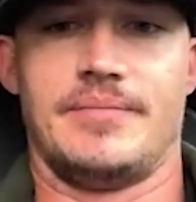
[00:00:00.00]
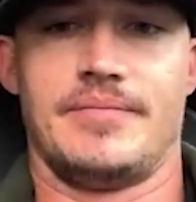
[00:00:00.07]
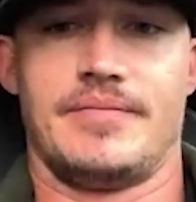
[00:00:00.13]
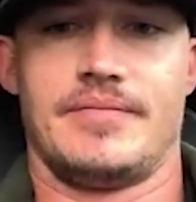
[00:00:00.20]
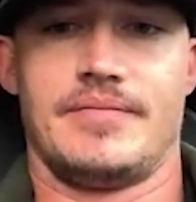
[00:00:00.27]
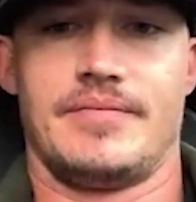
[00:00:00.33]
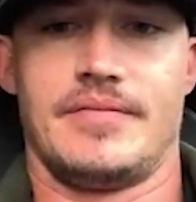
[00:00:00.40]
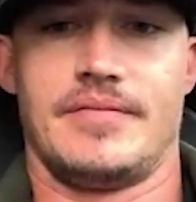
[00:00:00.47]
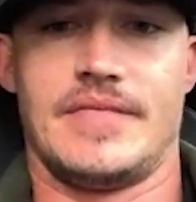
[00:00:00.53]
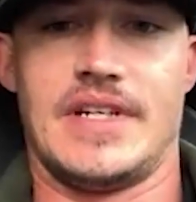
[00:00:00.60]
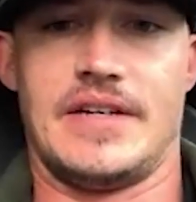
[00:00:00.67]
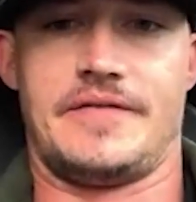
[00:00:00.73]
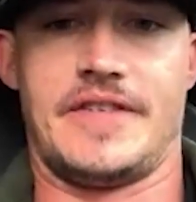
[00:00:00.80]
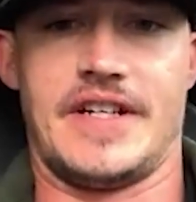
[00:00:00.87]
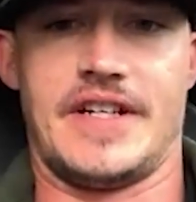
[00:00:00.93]
Um,
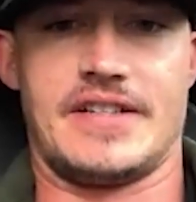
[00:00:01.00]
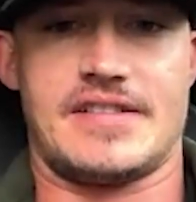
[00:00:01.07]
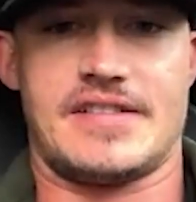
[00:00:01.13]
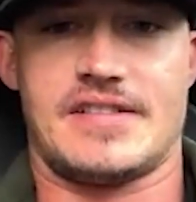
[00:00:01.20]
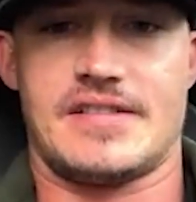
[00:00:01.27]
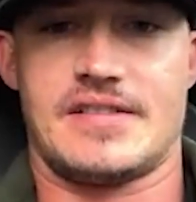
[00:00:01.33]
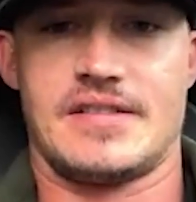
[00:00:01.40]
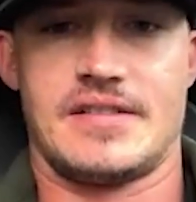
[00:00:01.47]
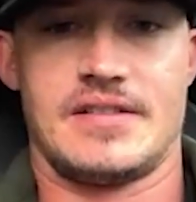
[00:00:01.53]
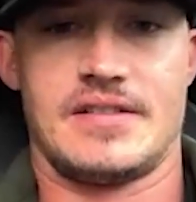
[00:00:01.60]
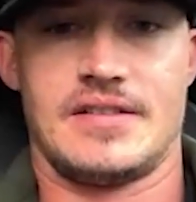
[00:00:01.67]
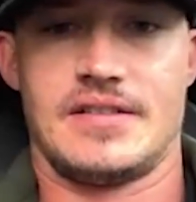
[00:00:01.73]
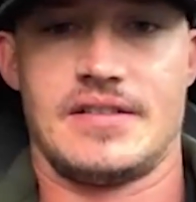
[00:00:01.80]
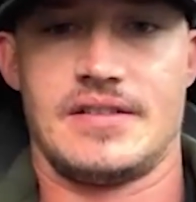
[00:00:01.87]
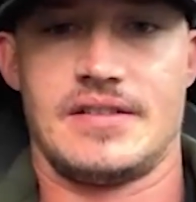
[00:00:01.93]
if it's
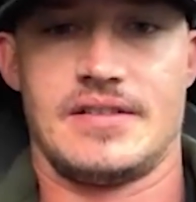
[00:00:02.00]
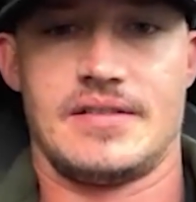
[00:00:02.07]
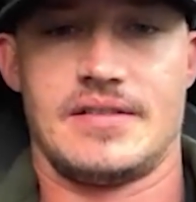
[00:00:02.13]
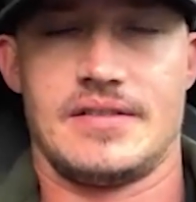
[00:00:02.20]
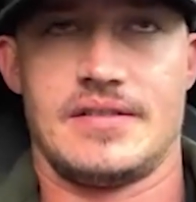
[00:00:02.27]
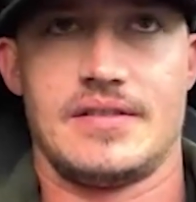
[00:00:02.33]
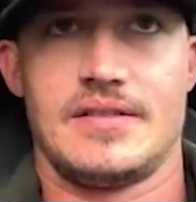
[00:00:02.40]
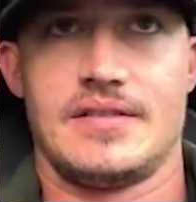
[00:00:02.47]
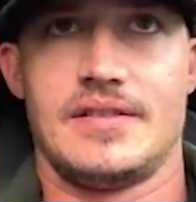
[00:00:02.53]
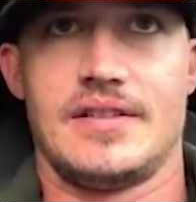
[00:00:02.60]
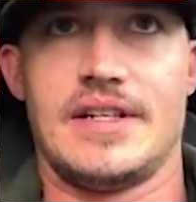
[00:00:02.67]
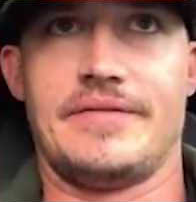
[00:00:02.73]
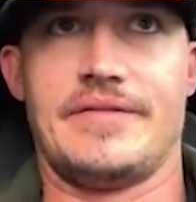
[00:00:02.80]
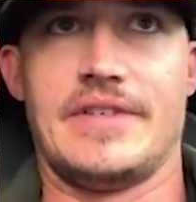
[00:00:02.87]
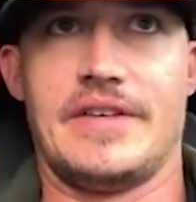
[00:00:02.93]
if